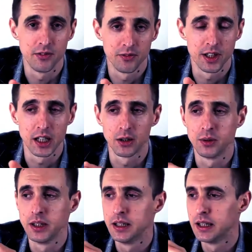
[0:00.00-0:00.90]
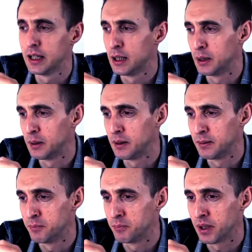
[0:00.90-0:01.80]
video
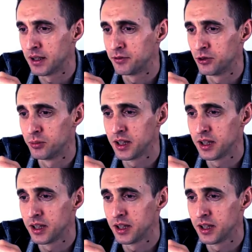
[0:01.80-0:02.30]
platform.